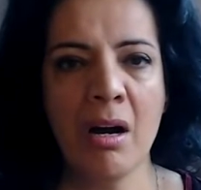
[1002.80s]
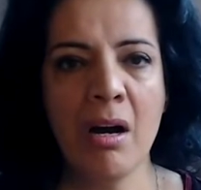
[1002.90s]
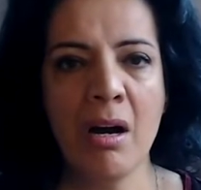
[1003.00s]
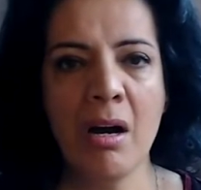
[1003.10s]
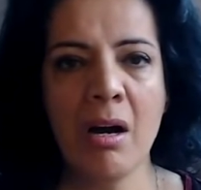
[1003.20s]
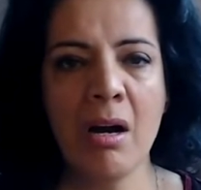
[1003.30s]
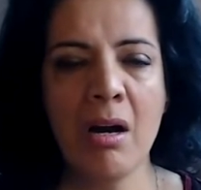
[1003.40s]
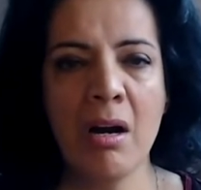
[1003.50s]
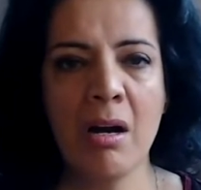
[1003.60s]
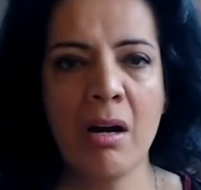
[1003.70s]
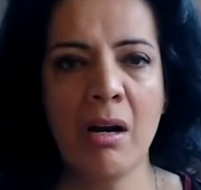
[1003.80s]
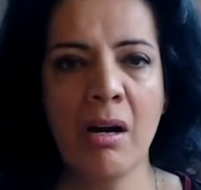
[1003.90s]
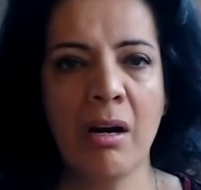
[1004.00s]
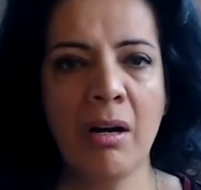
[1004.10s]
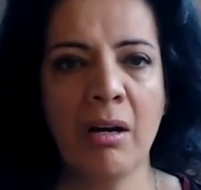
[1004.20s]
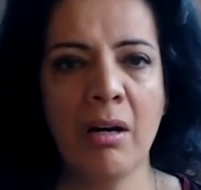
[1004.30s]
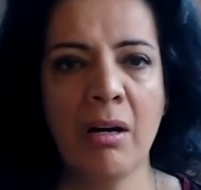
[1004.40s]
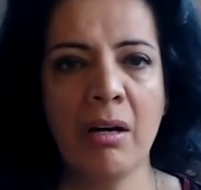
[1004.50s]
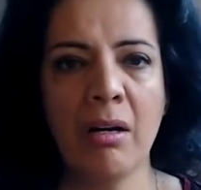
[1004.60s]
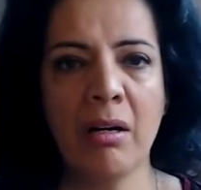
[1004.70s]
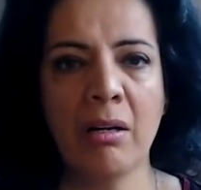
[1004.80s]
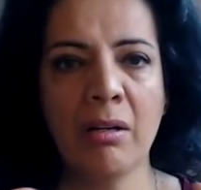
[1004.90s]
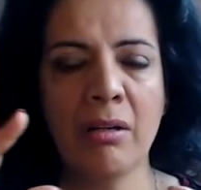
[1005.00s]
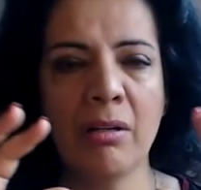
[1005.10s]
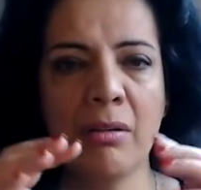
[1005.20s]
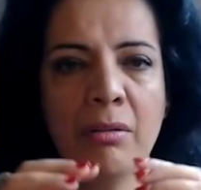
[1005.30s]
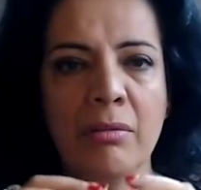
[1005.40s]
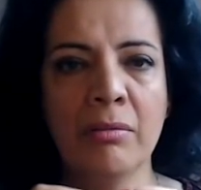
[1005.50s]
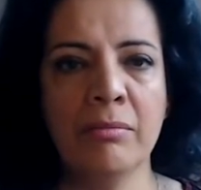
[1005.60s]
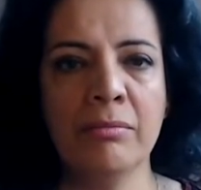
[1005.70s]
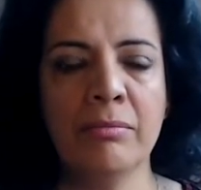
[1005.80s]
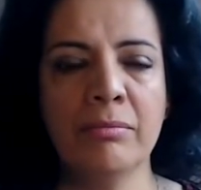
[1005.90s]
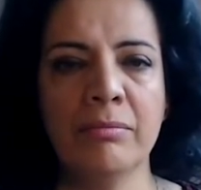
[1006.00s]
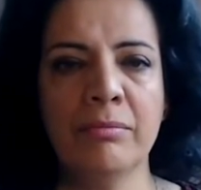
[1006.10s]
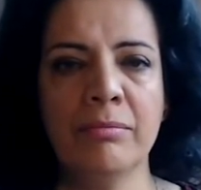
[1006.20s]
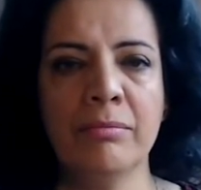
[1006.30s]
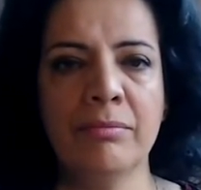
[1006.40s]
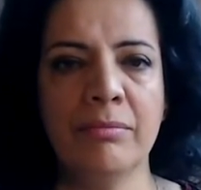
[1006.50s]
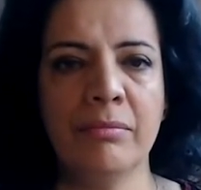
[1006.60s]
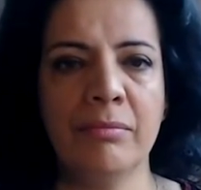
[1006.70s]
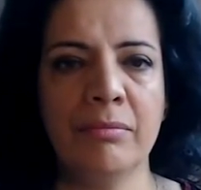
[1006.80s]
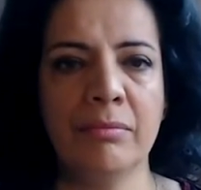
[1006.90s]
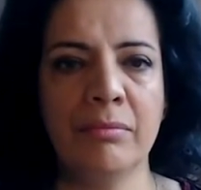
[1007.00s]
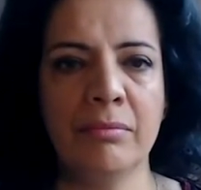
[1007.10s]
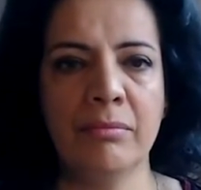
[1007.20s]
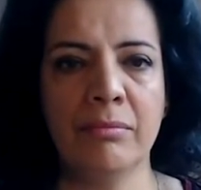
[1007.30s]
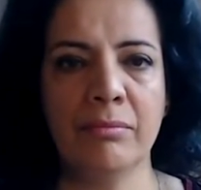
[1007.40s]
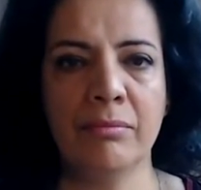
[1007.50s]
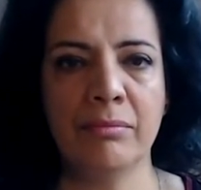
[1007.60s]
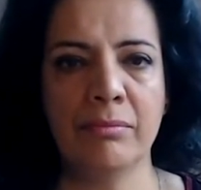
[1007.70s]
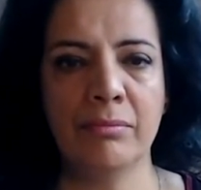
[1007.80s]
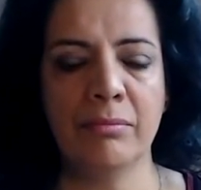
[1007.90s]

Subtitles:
No one is speaking in this clip.